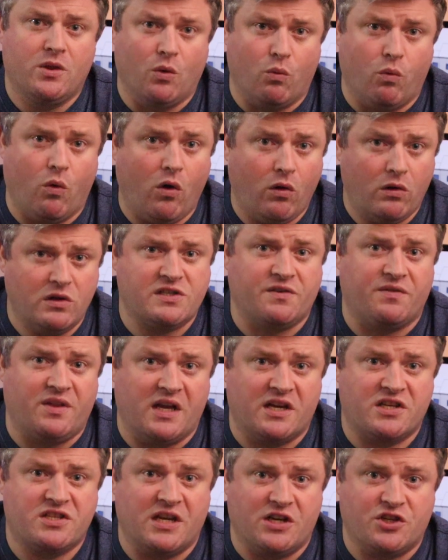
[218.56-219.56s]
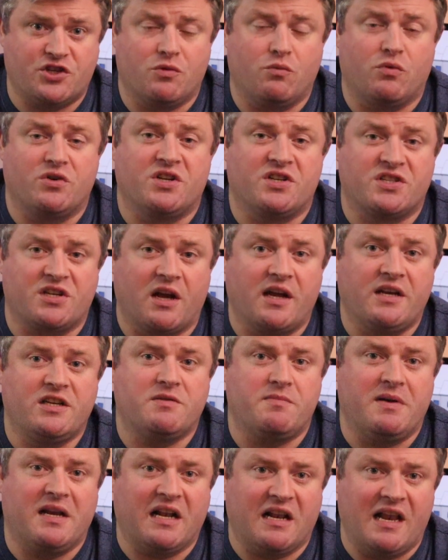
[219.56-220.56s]
The walls of the extension were designed
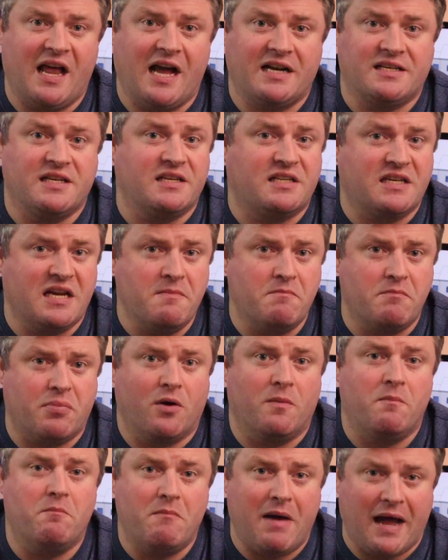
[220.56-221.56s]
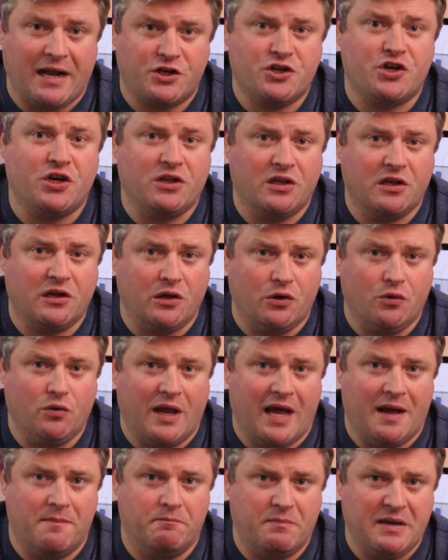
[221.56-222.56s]
to be clad in timber, matching the
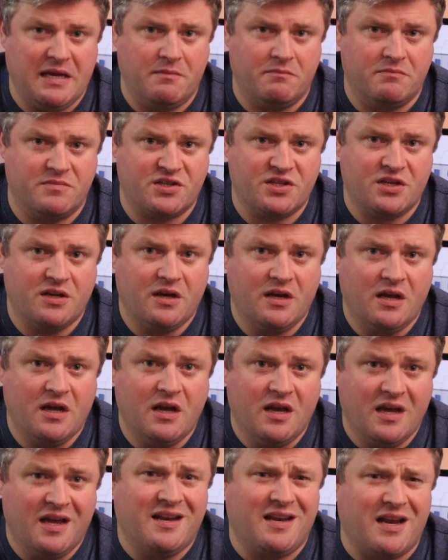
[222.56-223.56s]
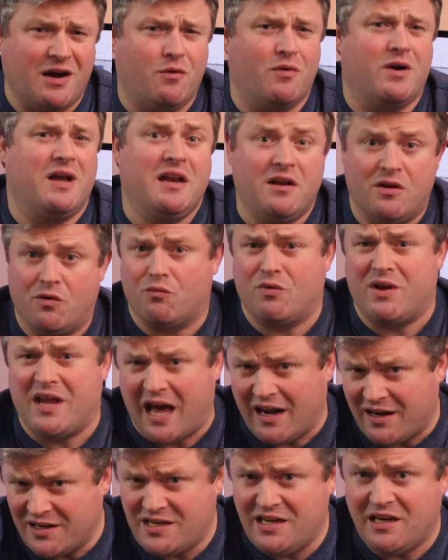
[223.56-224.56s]
glulam beams. Now, in
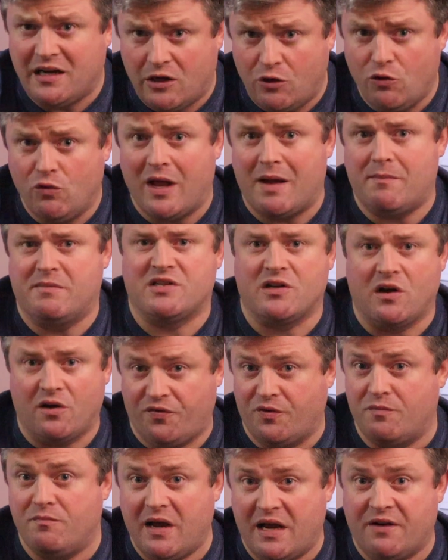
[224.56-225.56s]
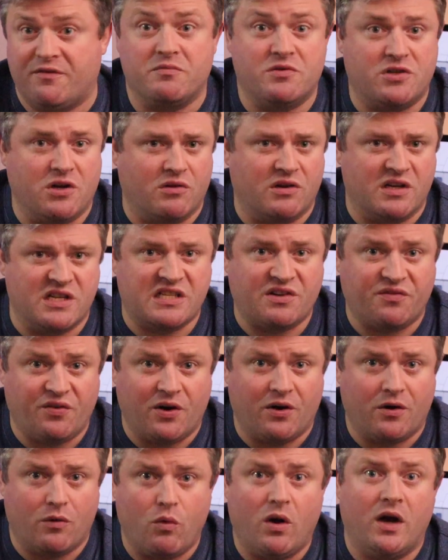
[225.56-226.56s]
reality, glulam is often made from Douglas
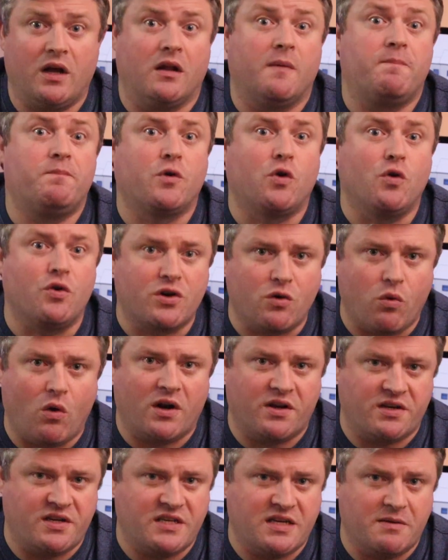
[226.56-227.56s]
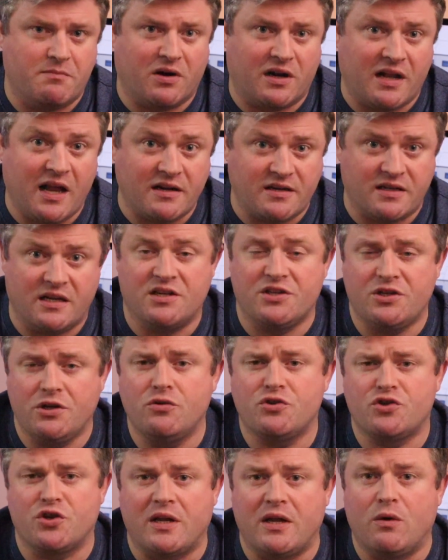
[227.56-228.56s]
fir, while good quality timber cladding is
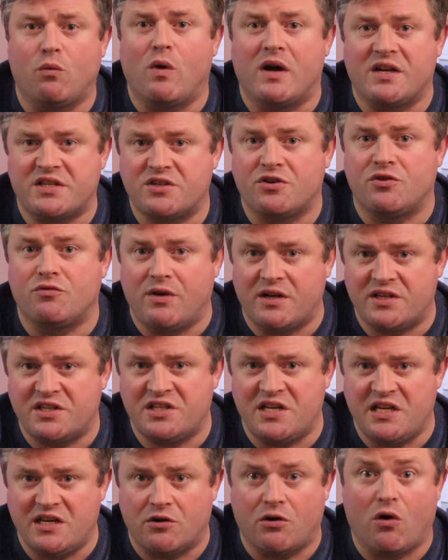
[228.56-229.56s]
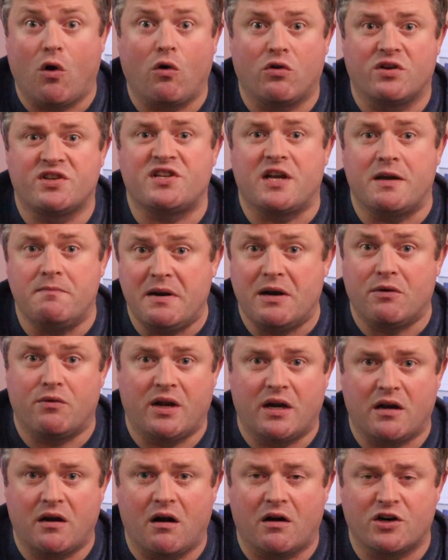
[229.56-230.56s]
usually western red cedar or
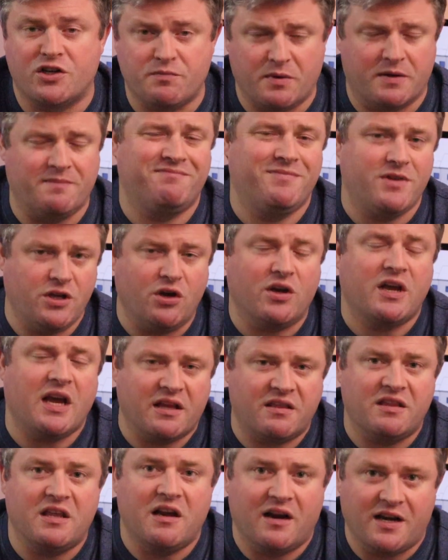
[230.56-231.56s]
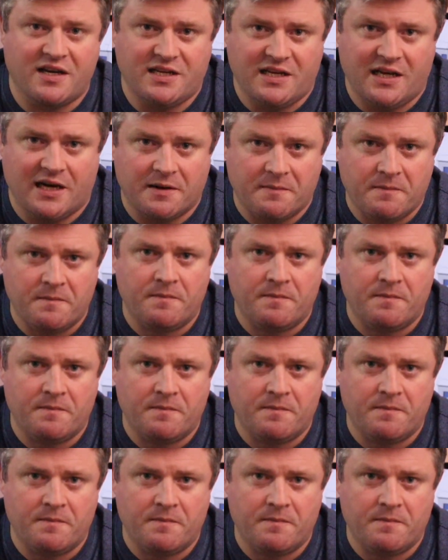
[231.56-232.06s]
Siberian larch, but you get the idea.